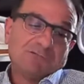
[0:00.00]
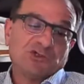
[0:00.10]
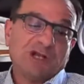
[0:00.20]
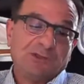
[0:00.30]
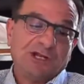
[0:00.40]

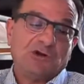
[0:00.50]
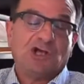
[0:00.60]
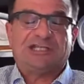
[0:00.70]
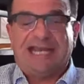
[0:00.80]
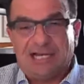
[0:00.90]
for something that
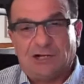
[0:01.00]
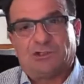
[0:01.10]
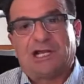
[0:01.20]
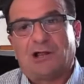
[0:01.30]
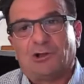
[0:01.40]
costs
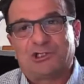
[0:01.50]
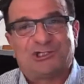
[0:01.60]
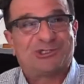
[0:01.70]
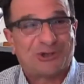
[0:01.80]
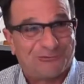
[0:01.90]

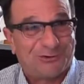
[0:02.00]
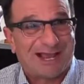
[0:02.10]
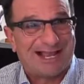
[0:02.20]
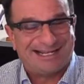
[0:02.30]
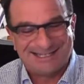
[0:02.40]
$800 to serve
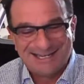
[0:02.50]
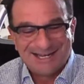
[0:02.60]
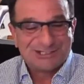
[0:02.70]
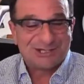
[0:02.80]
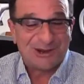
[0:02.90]
you at.
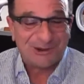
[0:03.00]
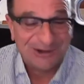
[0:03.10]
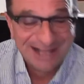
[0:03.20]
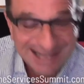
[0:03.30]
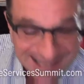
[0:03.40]

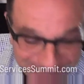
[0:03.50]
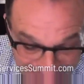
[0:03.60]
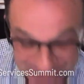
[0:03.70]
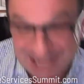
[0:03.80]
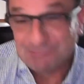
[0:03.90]
So
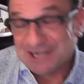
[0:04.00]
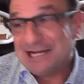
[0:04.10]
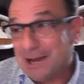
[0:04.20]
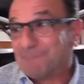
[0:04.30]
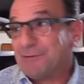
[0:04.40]
where does that
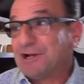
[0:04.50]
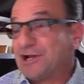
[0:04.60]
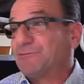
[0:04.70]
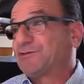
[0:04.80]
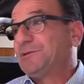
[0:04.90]
money come from?
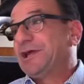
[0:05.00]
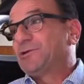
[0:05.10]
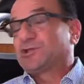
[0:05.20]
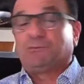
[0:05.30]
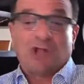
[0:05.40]
It comes from the
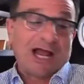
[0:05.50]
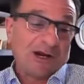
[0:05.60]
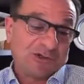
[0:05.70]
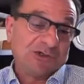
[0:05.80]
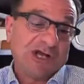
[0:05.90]
other
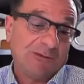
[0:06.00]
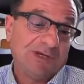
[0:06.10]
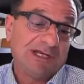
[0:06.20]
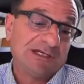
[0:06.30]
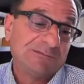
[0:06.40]
suppliers who come
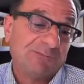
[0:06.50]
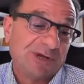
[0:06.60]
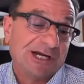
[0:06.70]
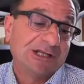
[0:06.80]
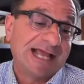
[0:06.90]
in.
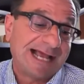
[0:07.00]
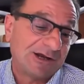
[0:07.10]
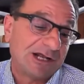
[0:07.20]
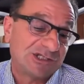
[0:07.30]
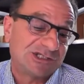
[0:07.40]
But it
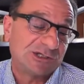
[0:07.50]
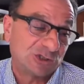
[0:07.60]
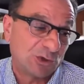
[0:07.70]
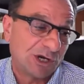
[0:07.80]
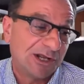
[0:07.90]
allowed us to
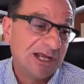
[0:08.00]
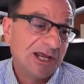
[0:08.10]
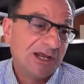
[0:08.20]
sort of